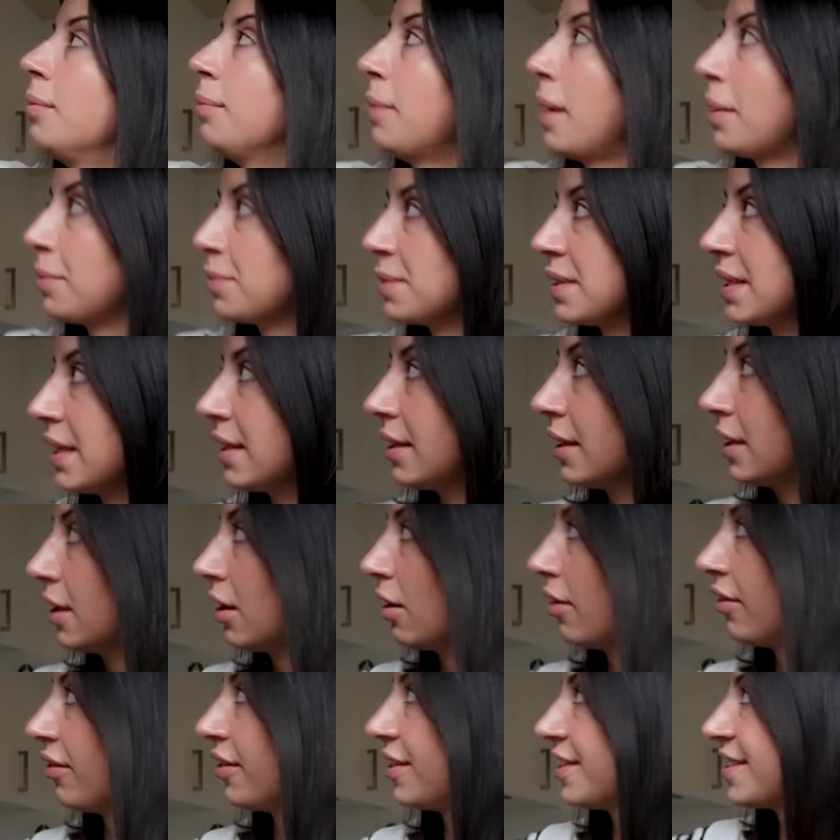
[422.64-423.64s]
Mum's in the
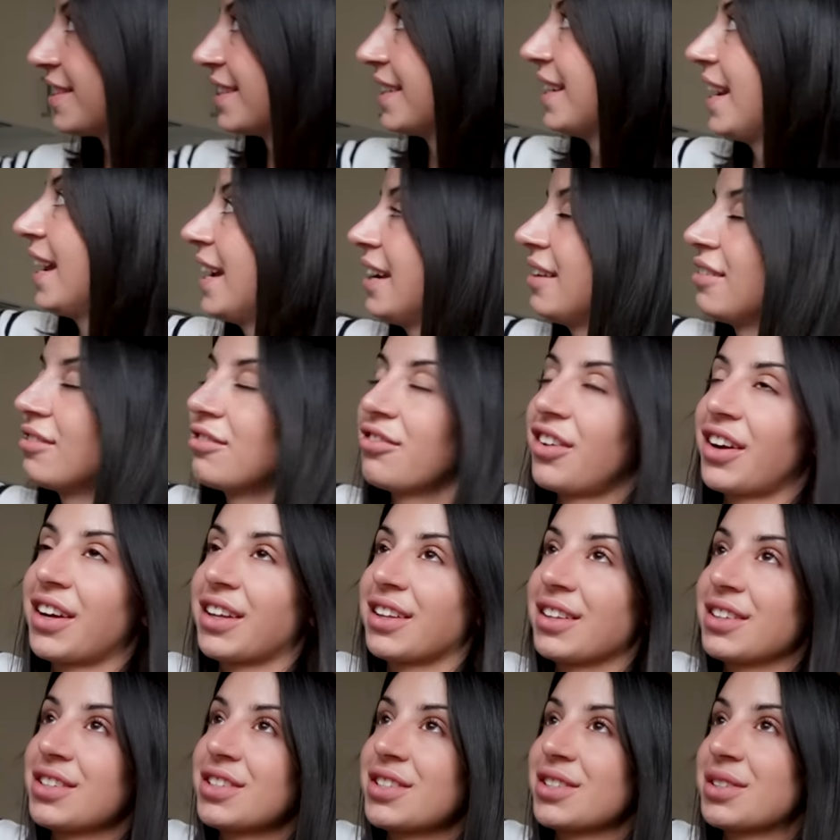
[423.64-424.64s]
office today and
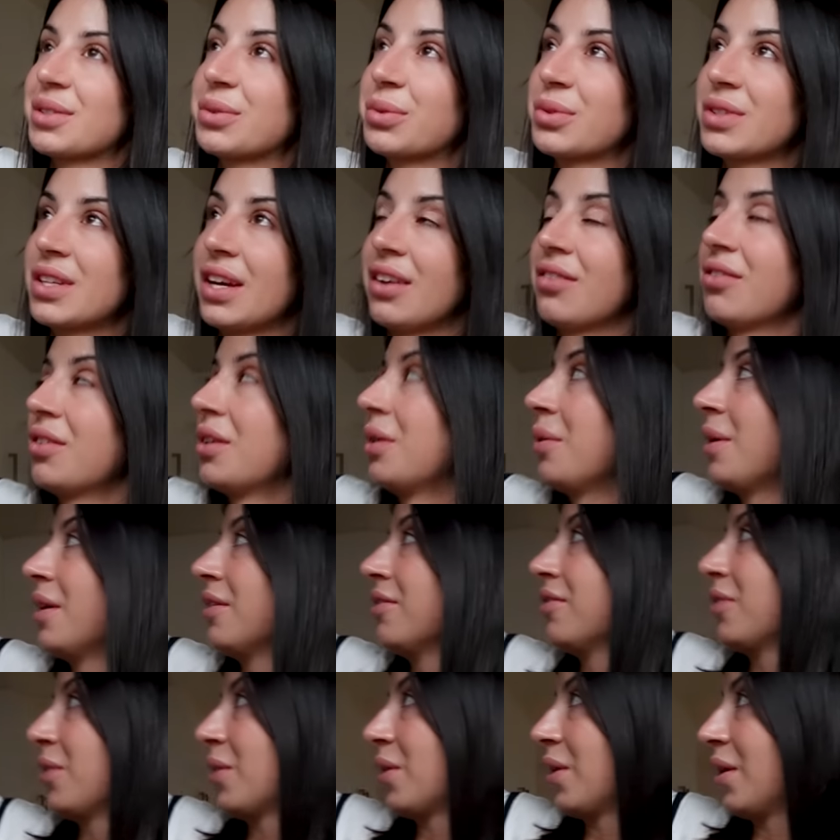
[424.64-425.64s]
Franklin just looked everywhere
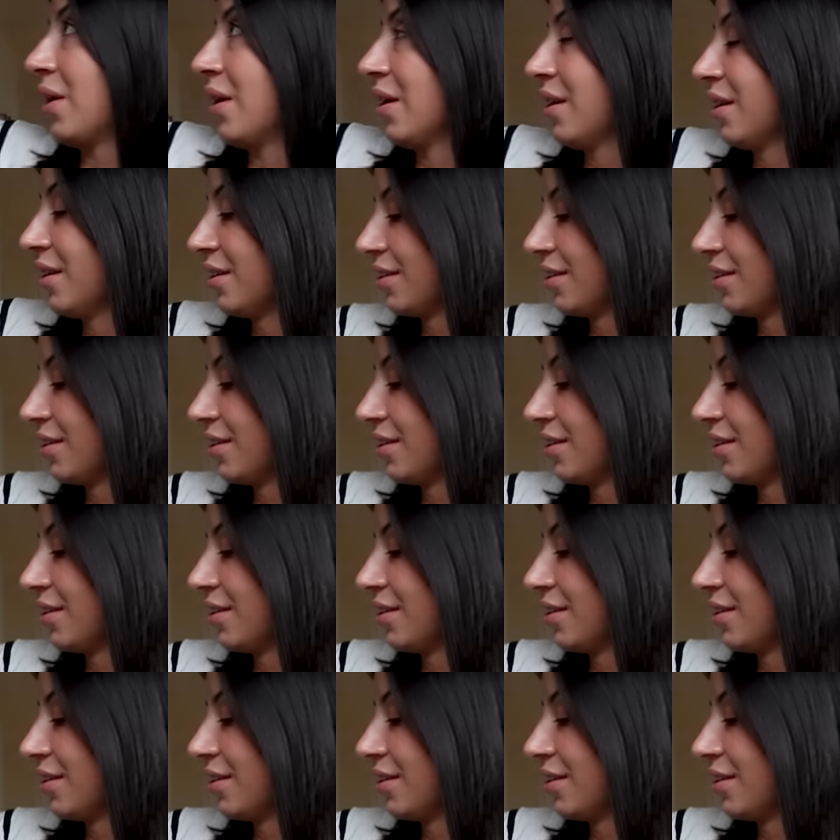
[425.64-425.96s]
for her.